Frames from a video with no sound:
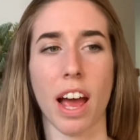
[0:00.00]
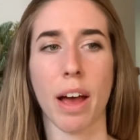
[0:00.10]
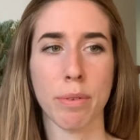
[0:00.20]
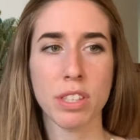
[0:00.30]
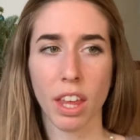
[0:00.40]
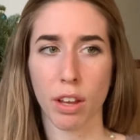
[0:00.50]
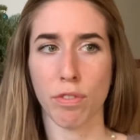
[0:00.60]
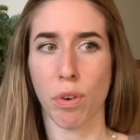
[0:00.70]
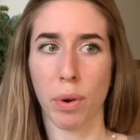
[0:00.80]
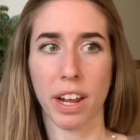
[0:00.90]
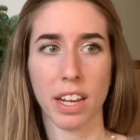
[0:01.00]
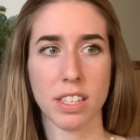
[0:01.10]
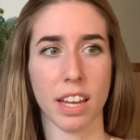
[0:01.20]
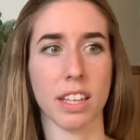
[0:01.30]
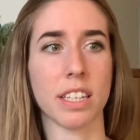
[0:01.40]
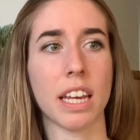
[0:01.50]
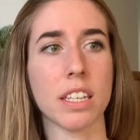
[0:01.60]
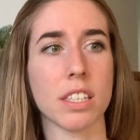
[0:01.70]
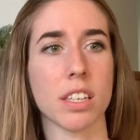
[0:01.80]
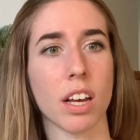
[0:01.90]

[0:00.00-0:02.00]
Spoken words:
I would say like 4 days. Like it takes